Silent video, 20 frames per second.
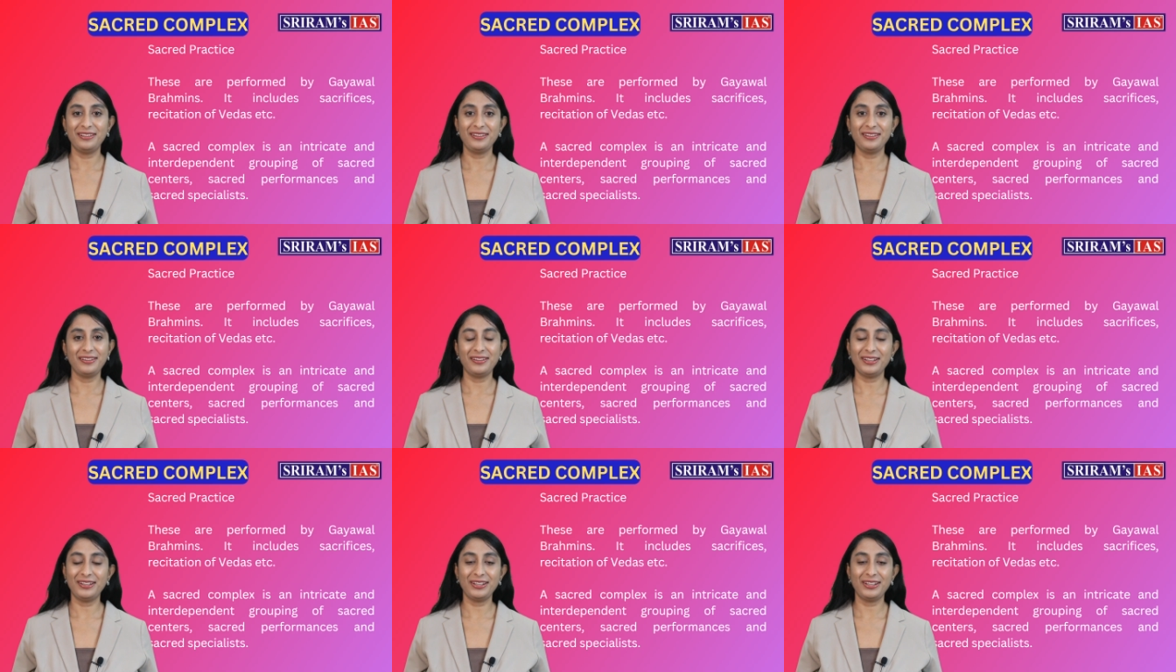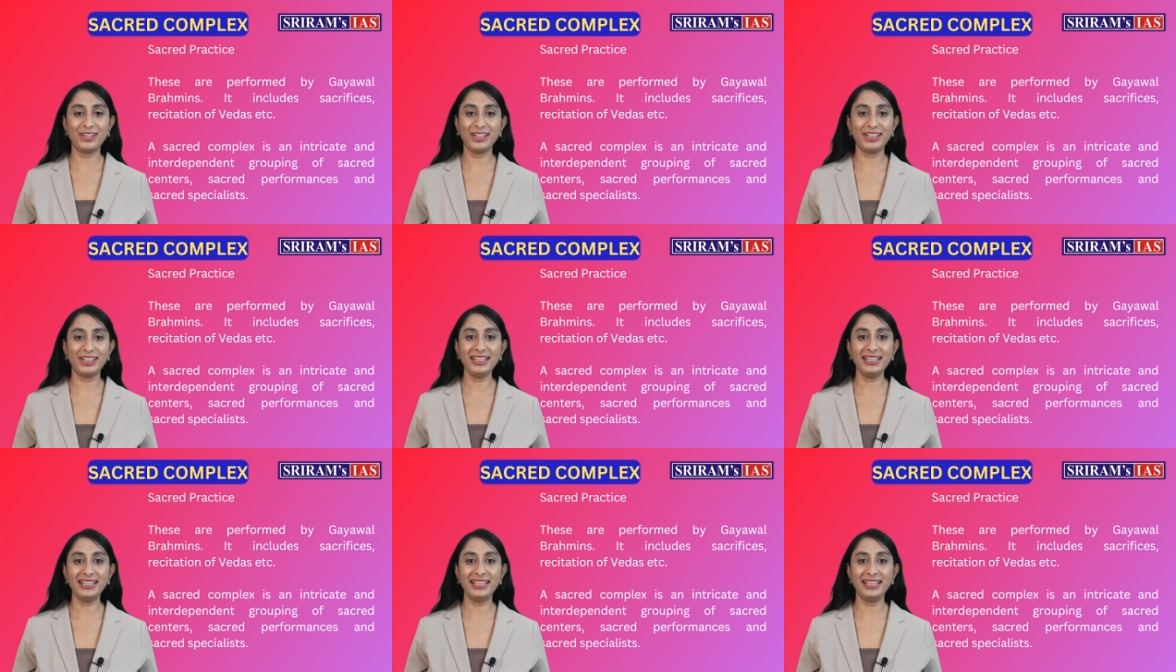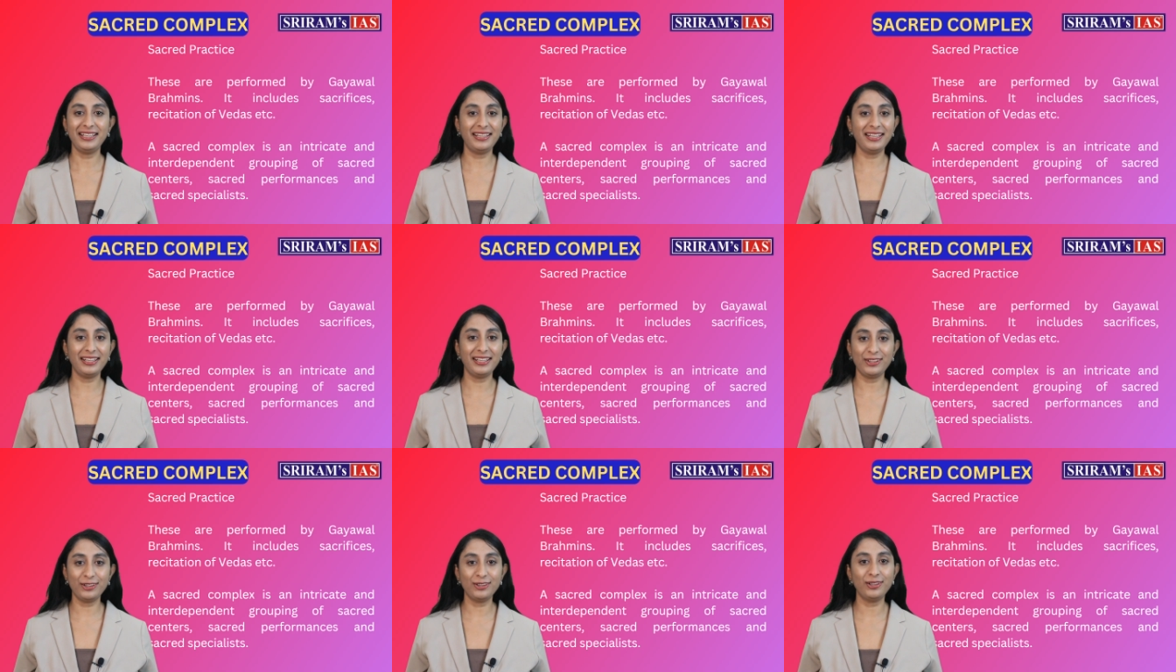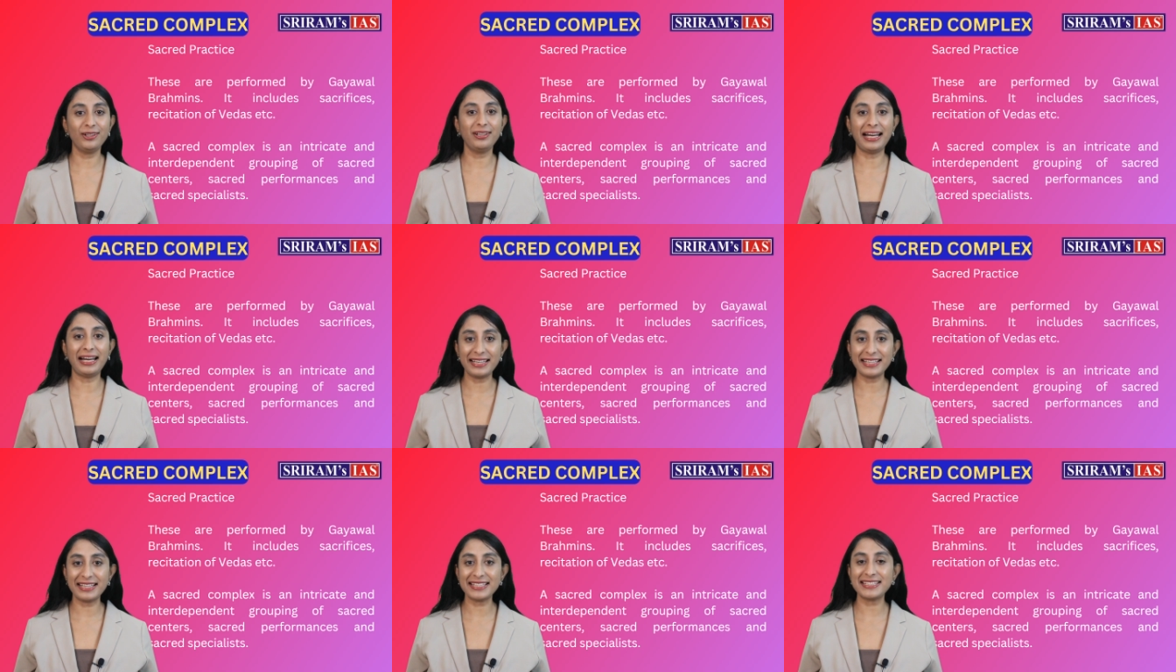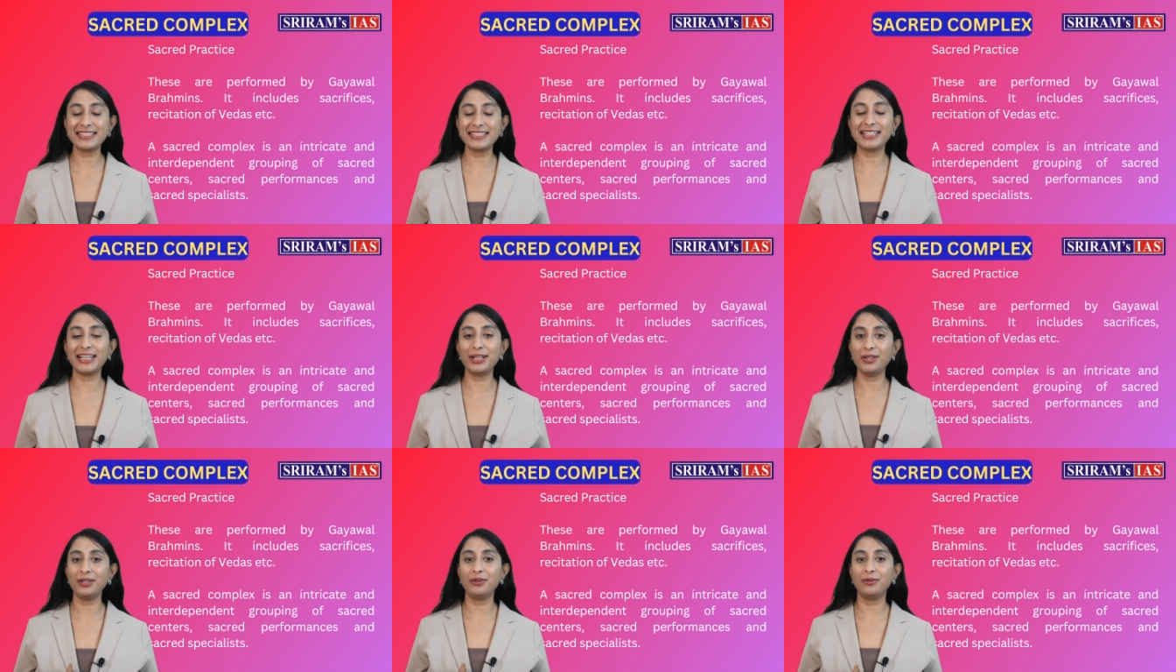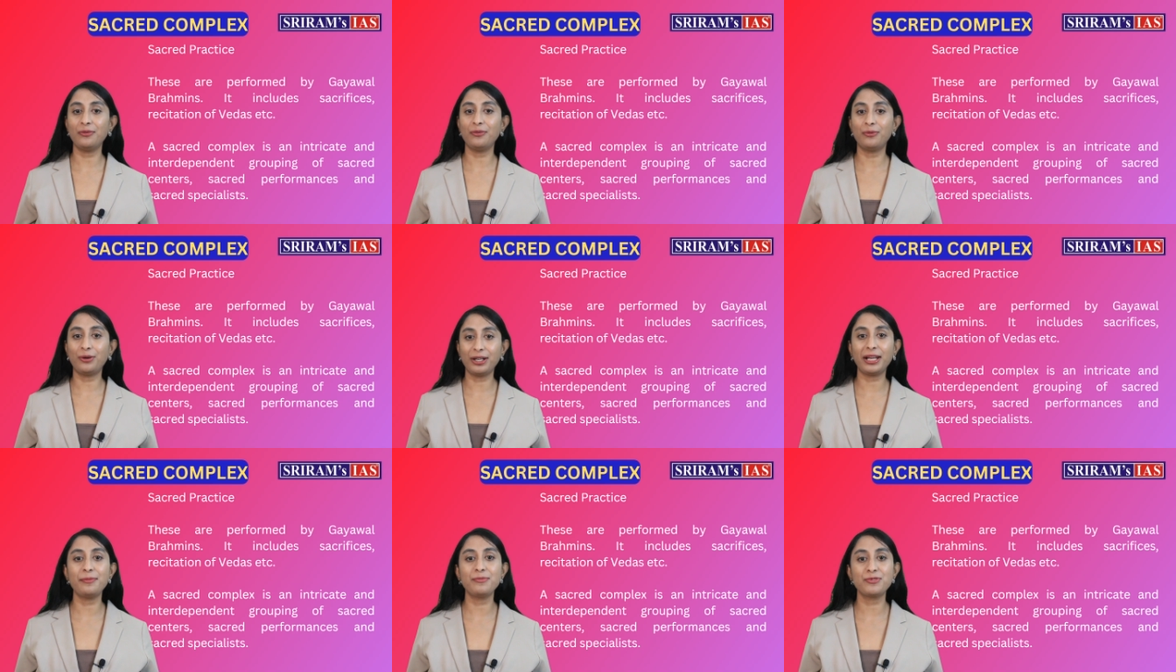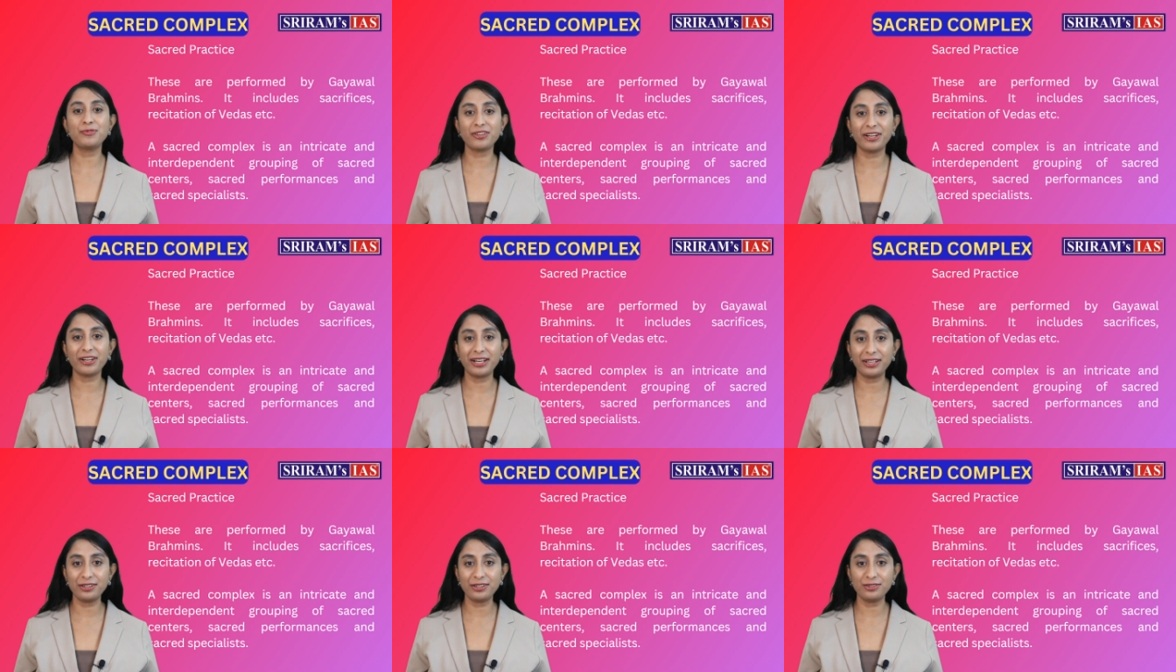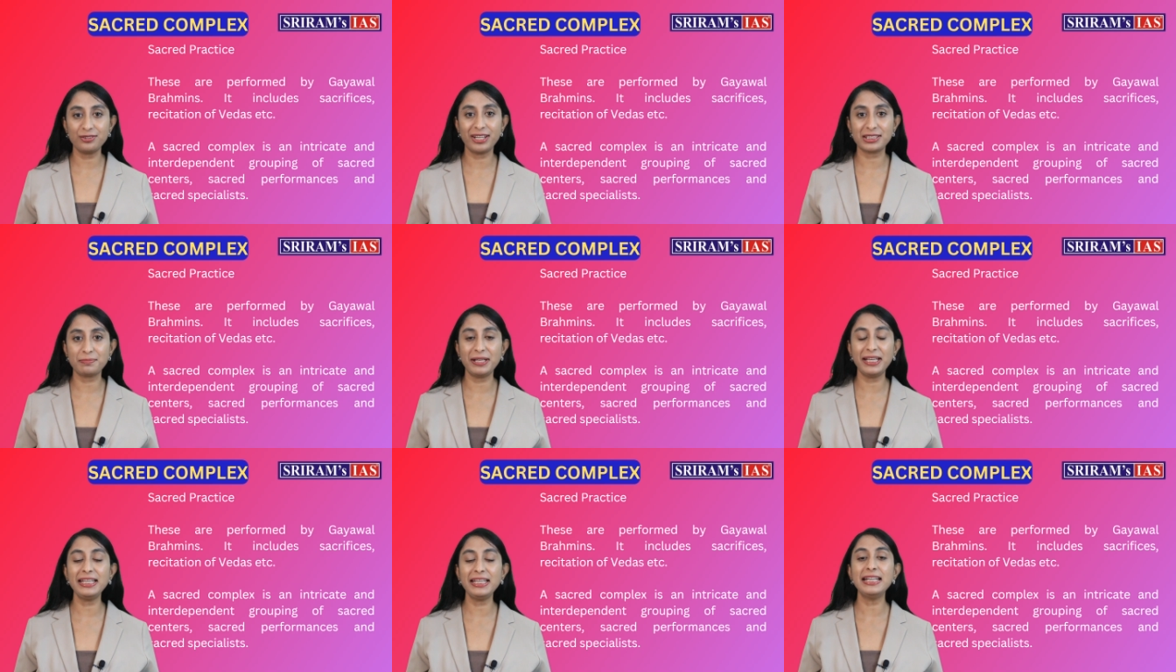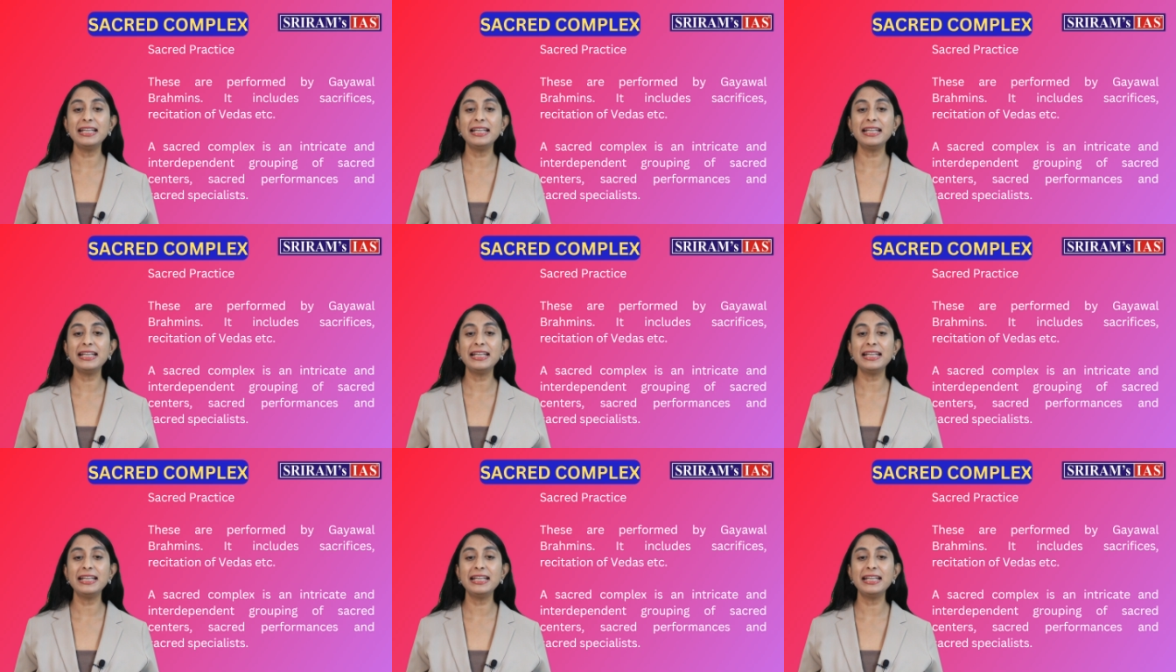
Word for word: Got it? Did you all understand what I am trying to explain?